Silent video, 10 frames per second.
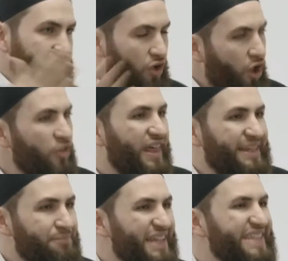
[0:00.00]
That's all
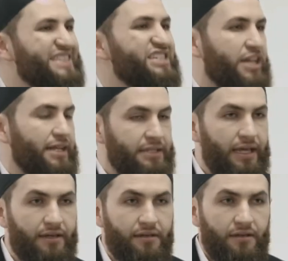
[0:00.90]
that means she can
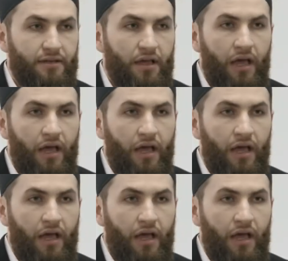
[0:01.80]
take.